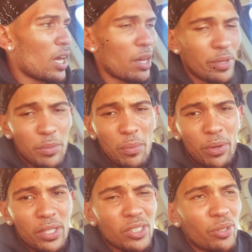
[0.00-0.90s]
Hit me up on
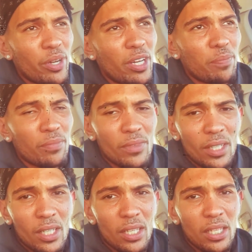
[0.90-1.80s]
Instagram,
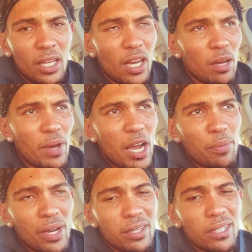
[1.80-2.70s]

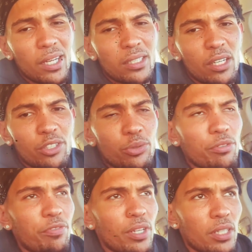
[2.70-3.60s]

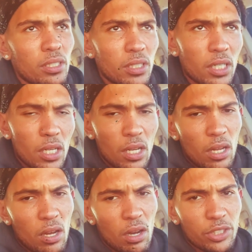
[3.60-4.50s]
hybridathletics_fitness,
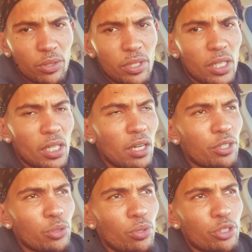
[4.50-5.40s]
also
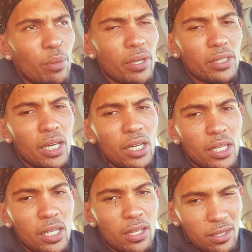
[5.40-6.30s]
king_tronmontana.
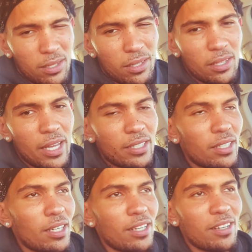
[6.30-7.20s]
That's
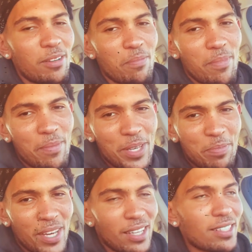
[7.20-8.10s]
a me
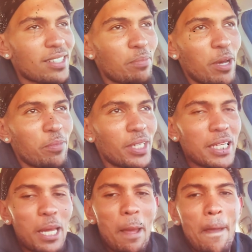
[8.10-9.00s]
page about me.
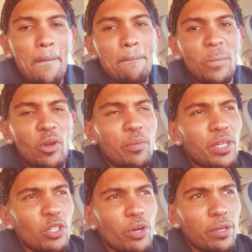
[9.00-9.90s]
Right, but
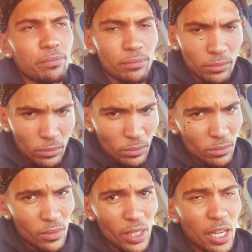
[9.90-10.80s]
either way,
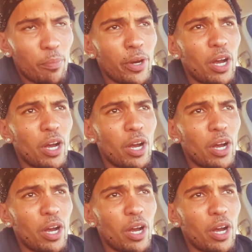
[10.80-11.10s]
I pray y'all